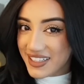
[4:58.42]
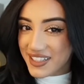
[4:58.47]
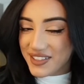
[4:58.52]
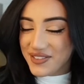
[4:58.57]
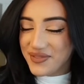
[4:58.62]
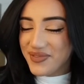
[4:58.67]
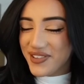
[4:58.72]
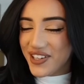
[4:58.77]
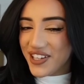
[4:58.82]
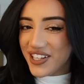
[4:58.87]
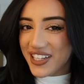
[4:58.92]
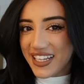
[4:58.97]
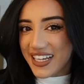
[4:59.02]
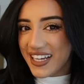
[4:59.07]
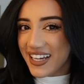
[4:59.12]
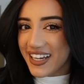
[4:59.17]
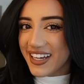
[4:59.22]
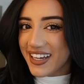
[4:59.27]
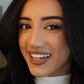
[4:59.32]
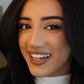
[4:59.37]
Good
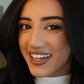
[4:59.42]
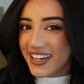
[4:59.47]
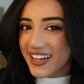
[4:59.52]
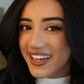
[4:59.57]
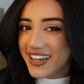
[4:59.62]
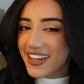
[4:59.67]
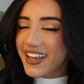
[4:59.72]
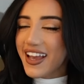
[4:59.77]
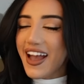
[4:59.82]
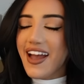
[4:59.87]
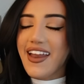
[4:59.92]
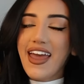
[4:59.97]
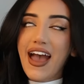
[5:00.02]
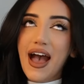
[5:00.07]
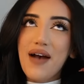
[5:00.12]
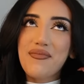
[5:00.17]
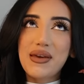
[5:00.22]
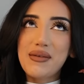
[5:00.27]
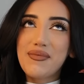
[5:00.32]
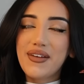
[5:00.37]
morning, and
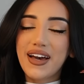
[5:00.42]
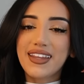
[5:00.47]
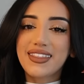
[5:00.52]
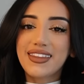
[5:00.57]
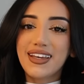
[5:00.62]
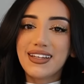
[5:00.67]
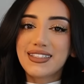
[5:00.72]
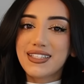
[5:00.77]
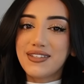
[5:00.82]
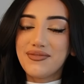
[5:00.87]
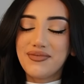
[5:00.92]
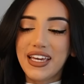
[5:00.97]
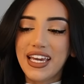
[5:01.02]
happy birthday to